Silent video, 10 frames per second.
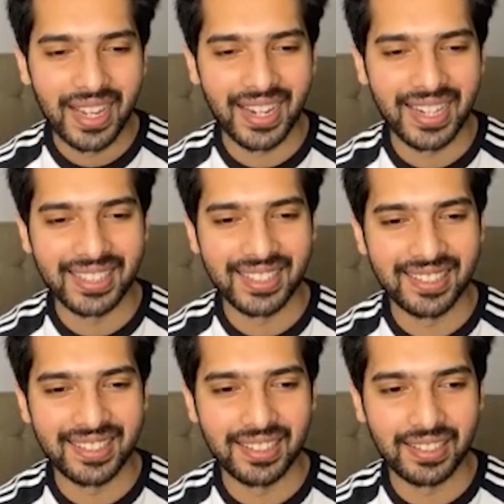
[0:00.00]
and
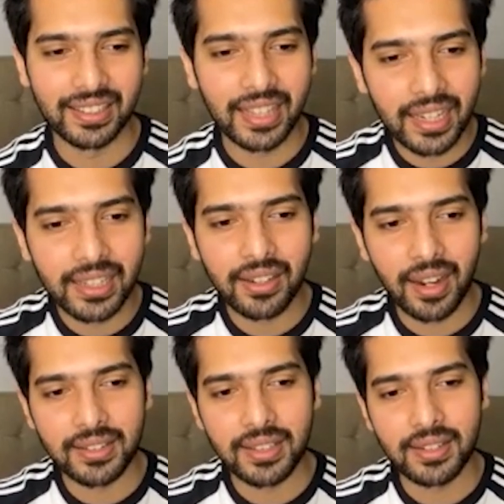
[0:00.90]
uh, then
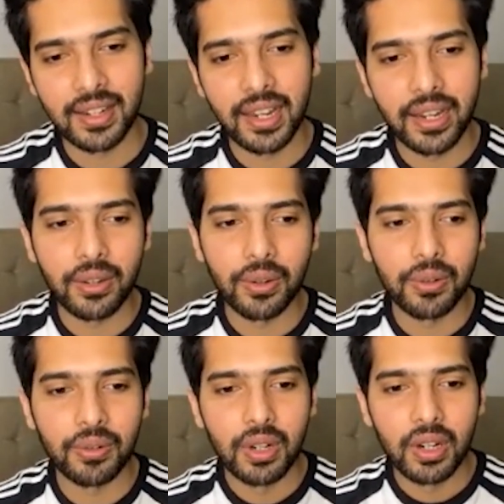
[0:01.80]
transitioning
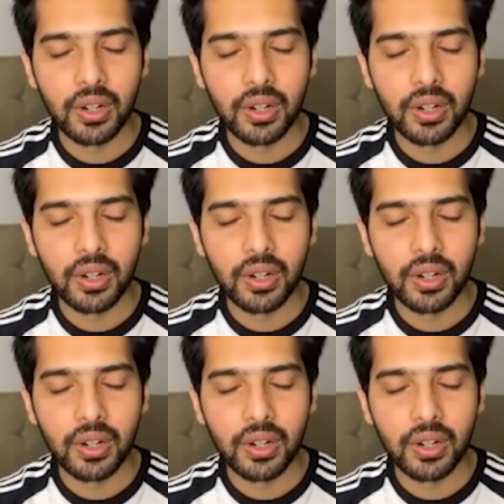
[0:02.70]
into